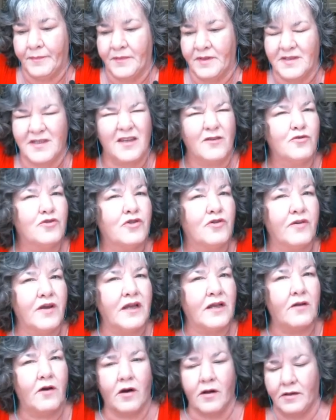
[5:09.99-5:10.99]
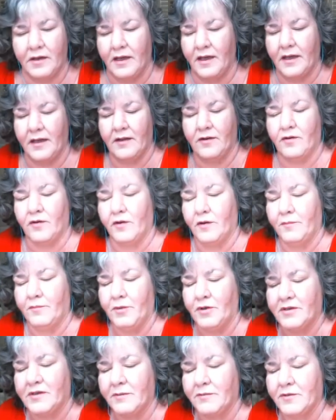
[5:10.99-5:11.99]
silk screen on it or
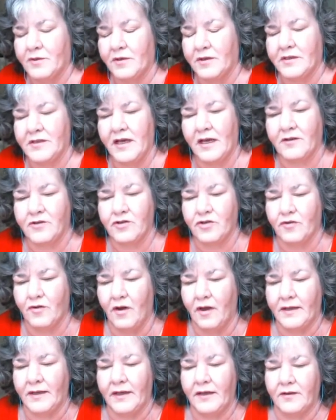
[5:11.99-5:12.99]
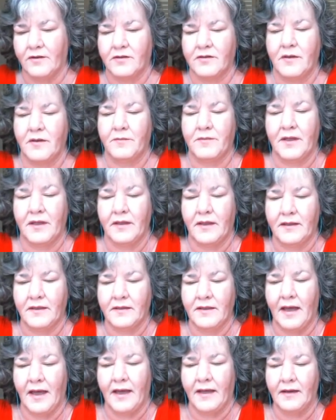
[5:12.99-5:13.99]
put some sort of texture on it or something like
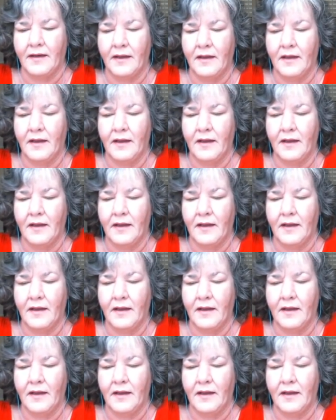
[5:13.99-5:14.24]
that.